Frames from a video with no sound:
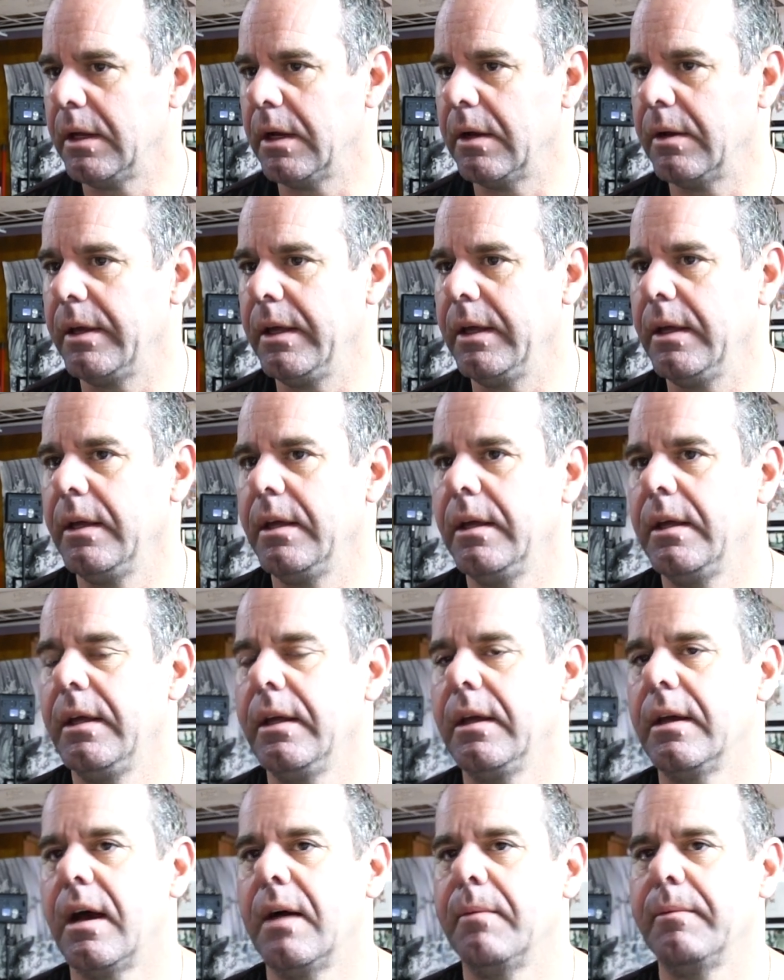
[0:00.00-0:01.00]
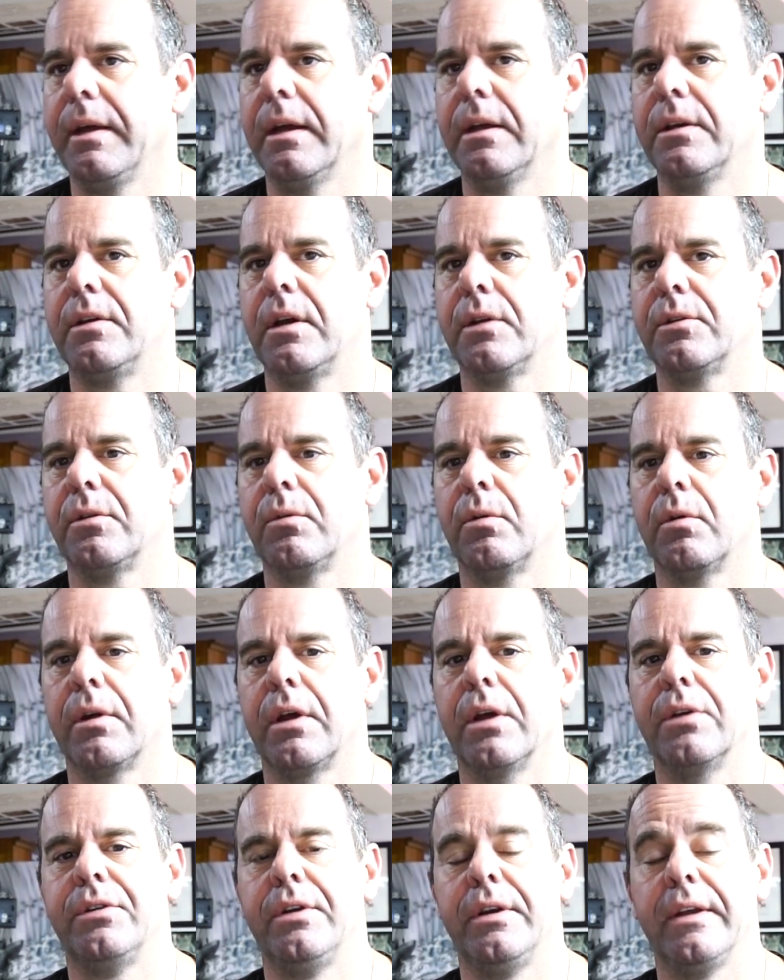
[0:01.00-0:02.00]
he got me in touch with
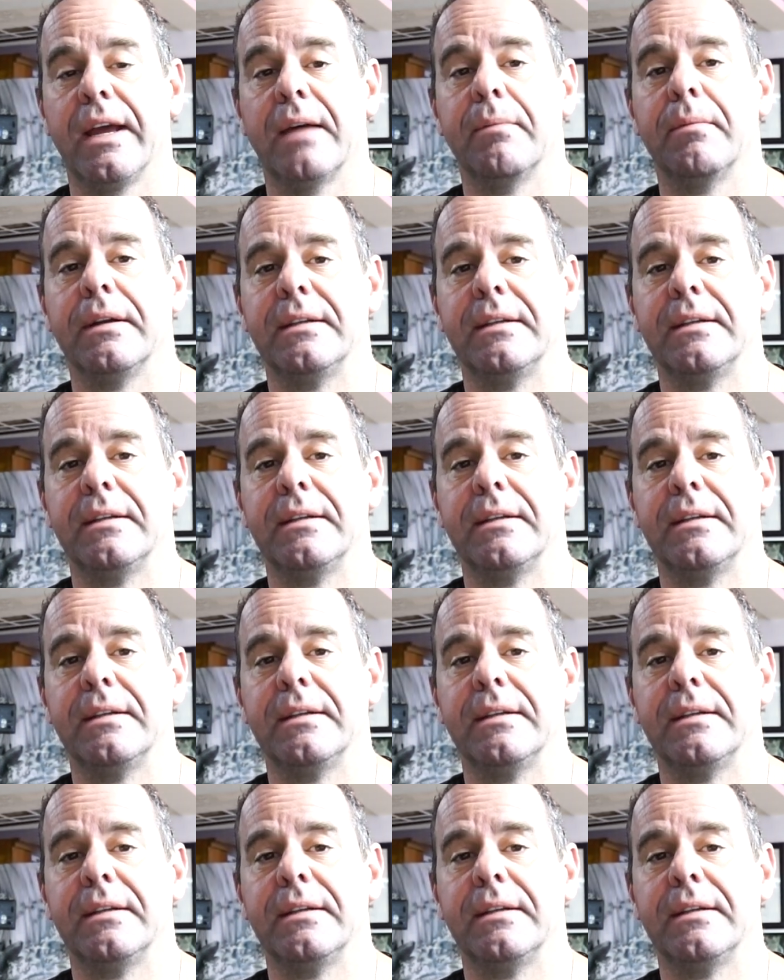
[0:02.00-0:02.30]
Horiyoshi to get my